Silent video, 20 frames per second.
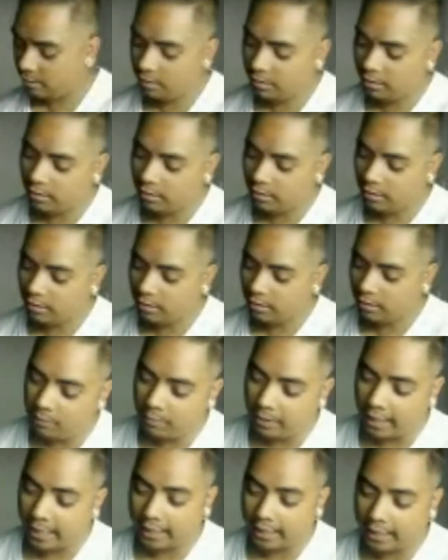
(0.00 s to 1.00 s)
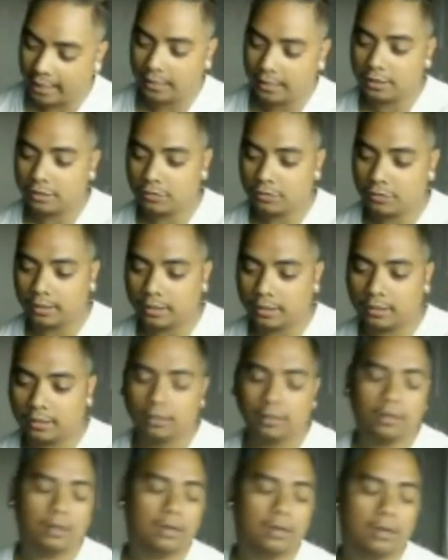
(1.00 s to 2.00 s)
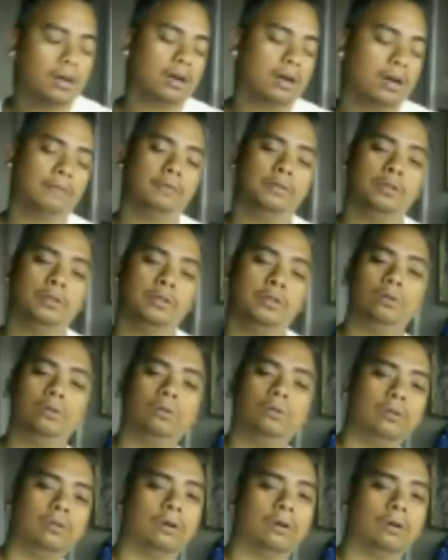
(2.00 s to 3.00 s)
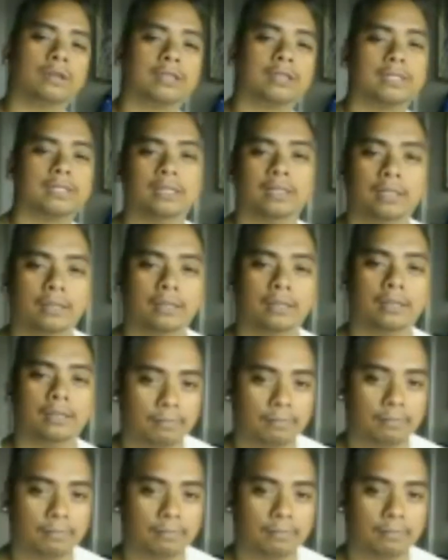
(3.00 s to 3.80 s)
the meatpacking district of New York City.